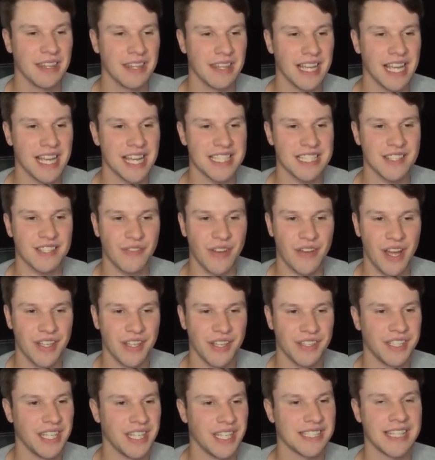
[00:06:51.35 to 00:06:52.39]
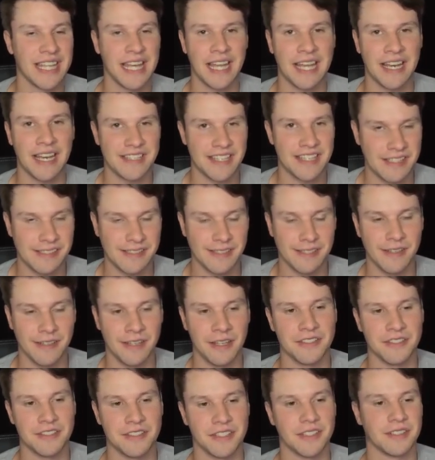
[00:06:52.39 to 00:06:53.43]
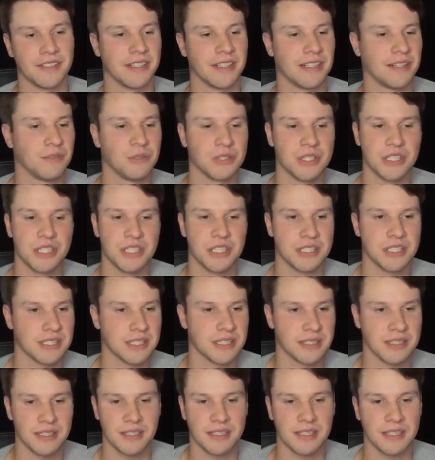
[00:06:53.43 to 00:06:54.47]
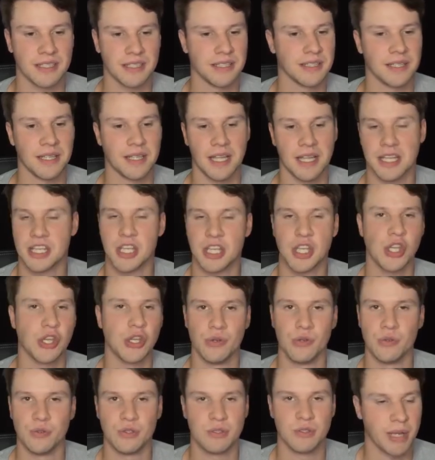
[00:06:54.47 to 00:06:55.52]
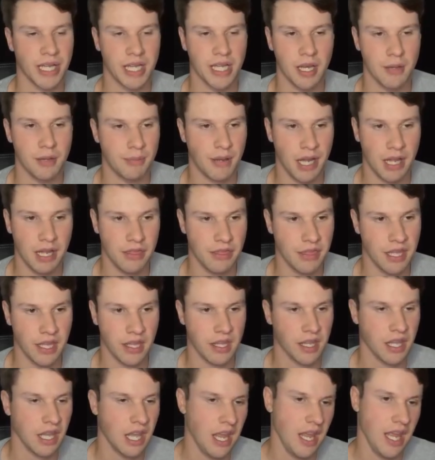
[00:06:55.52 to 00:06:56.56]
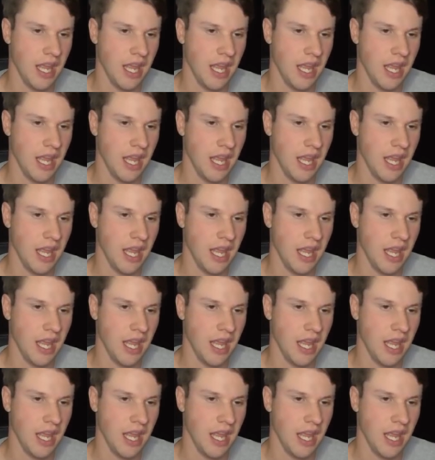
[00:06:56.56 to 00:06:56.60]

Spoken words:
They got Stephon Diggs. They added Danielle Hunter, which is a huge pickup, I think.